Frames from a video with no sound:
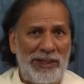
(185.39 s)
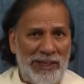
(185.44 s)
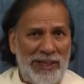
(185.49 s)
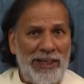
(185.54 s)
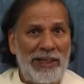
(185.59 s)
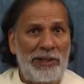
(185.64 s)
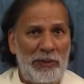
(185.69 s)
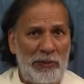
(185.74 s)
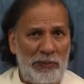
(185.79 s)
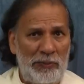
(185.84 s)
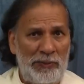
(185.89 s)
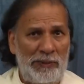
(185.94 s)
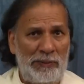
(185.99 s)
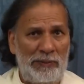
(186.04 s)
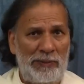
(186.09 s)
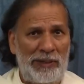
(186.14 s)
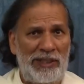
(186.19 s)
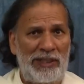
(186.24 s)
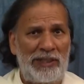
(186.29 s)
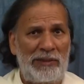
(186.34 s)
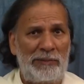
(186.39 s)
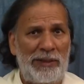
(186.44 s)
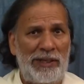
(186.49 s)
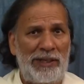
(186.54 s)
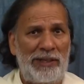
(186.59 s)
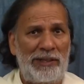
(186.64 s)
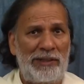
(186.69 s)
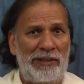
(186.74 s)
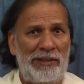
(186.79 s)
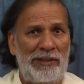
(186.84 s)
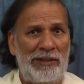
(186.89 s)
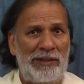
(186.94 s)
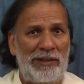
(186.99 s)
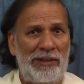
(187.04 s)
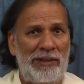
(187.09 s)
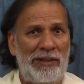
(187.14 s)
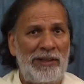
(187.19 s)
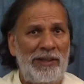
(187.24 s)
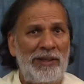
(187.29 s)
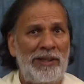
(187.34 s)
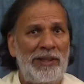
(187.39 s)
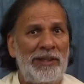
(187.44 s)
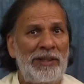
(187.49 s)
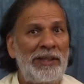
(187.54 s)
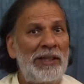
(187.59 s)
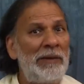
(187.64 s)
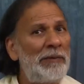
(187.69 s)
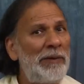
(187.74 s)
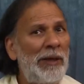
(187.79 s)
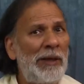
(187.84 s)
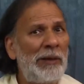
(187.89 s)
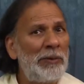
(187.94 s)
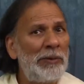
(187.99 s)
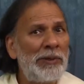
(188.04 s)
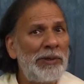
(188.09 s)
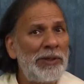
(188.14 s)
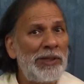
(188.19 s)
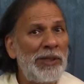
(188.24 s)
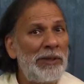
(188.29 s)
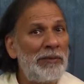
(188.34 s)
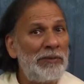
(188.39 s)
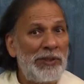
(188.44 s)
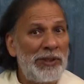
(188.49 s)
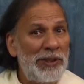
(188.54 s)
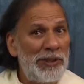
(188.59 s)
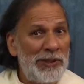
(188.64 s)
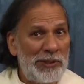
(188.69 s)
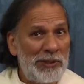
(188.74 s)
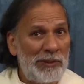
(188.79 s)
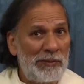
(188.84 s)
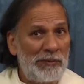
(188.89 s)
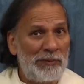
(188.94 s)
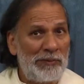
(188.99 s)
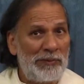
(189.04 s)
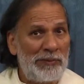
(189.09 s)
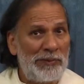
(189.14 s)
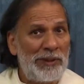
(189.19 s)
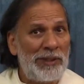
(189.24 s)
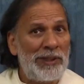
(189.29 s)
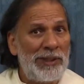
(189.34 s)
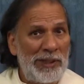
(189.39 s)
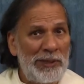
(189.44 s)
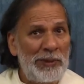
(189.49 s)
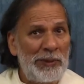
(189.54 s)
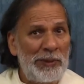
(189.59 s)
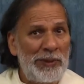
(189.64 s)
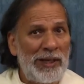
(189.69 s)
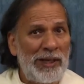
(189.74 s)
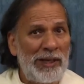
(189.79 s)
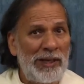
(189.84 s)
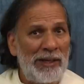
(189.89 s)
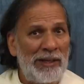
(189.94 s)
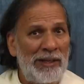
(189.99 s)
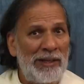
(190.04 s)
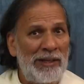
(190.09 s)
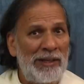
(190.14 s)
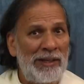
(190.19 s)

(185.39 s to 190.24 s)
the native people in America, they follow the same system till today.